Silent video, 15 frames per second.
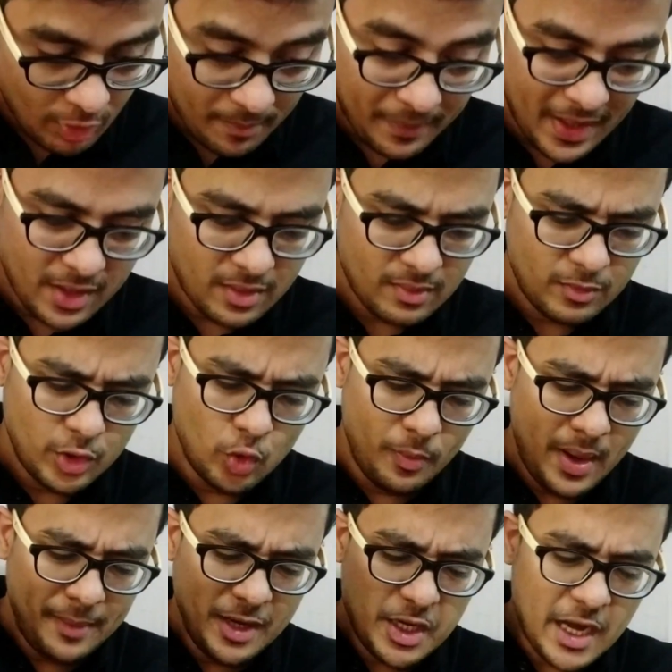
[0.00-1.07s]
But you
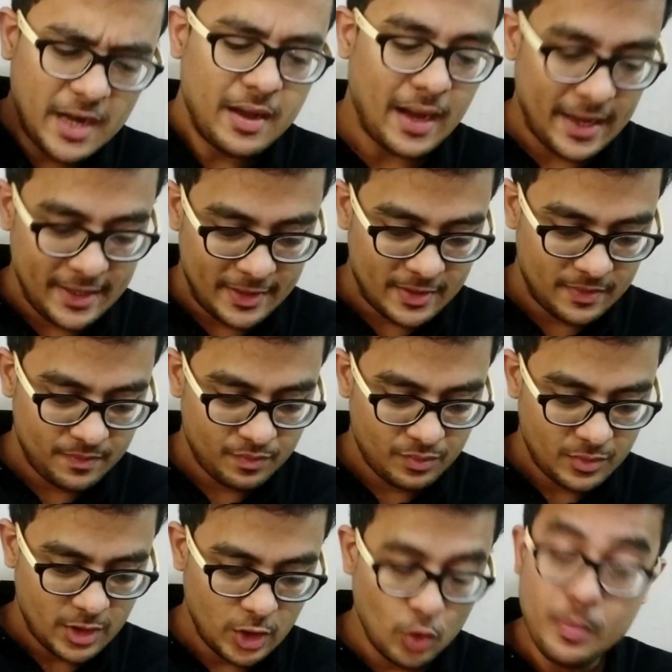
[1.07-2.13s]
may be dead right.
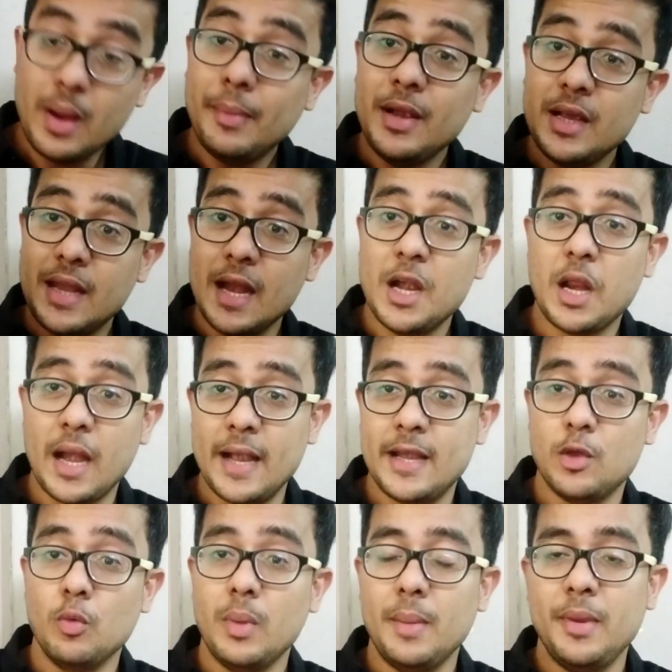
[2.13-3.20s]
You may be dead
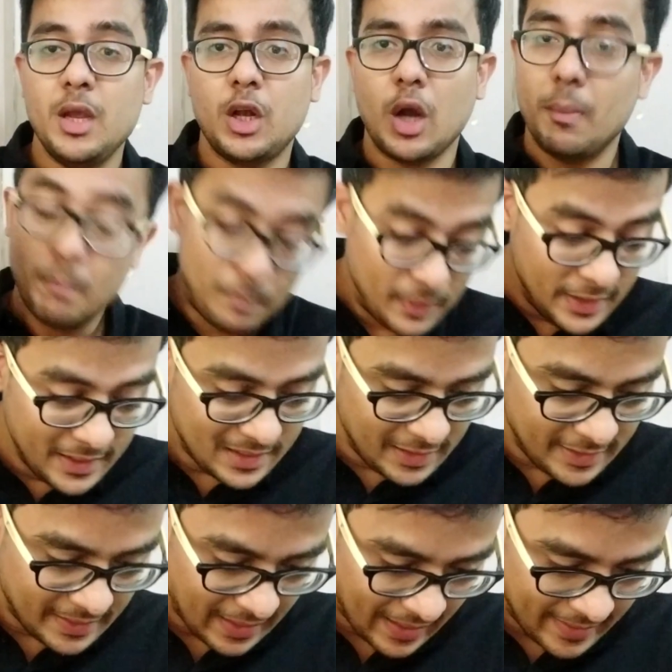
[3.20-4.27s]
right. You may be
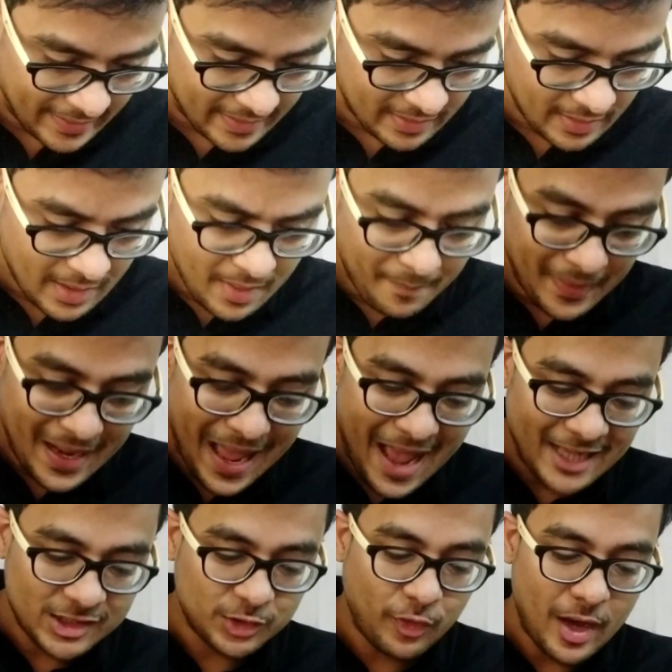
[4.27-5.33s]
completely right. But
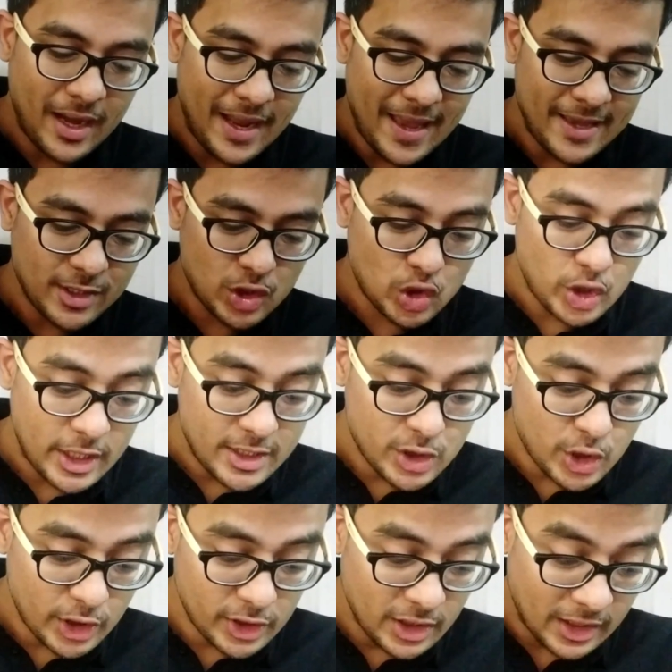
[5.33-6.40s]
as far as
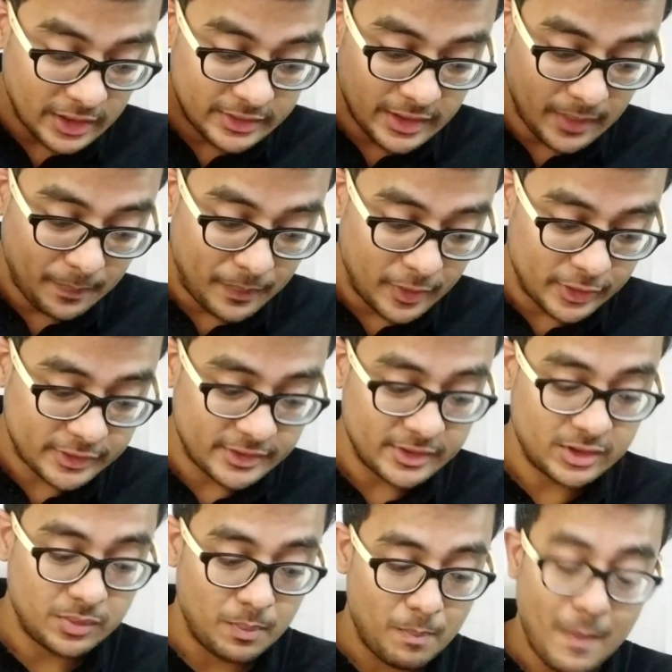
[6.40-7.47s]
changing the other
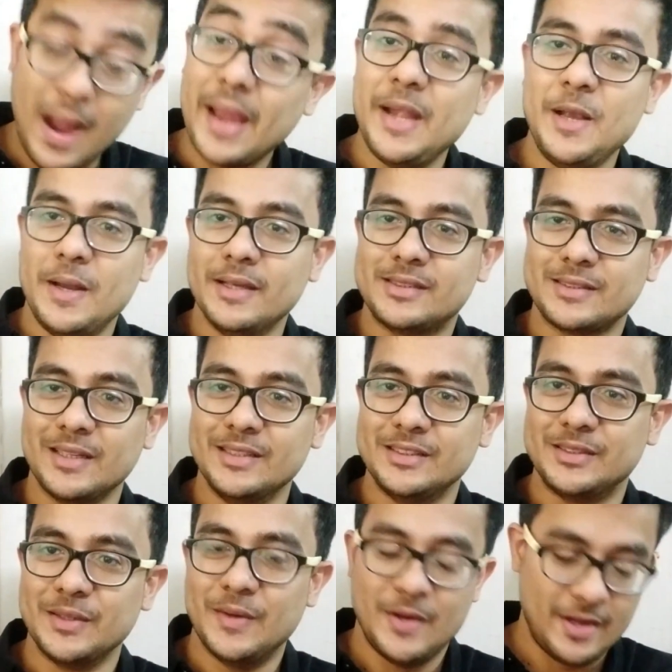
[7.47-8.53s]
person's mind is
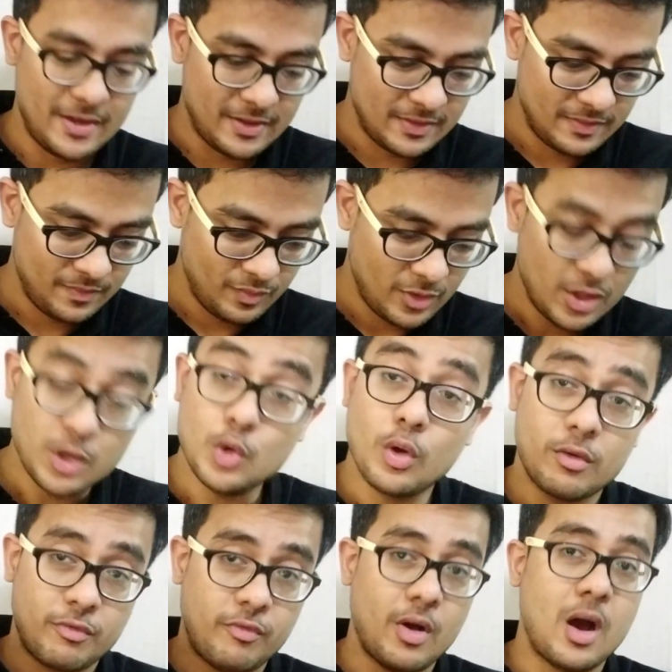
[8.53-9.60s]
concerned, you
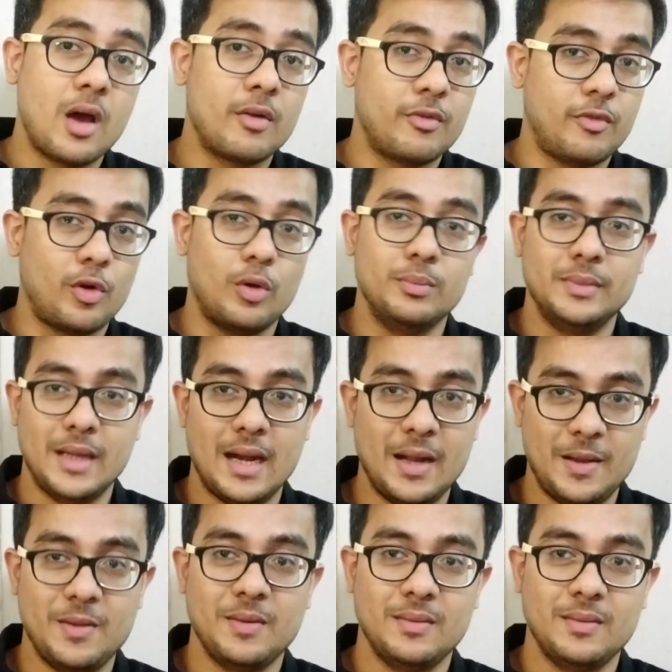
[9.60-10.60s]
are far from that.